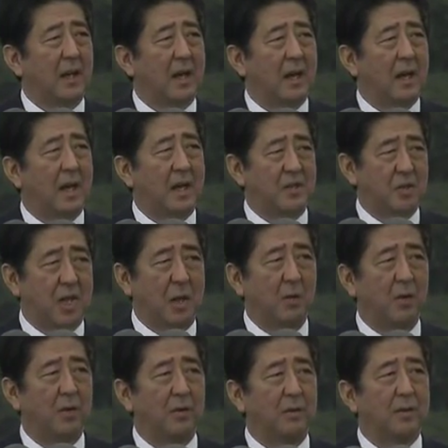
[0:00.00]
tore
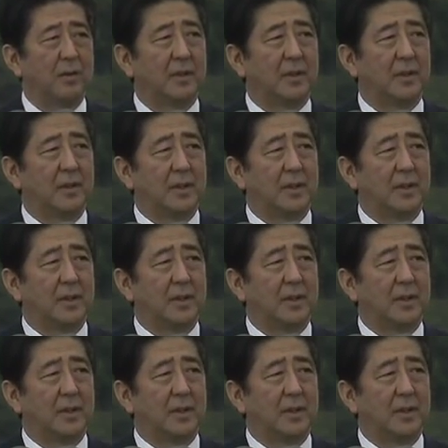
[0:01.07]
the USS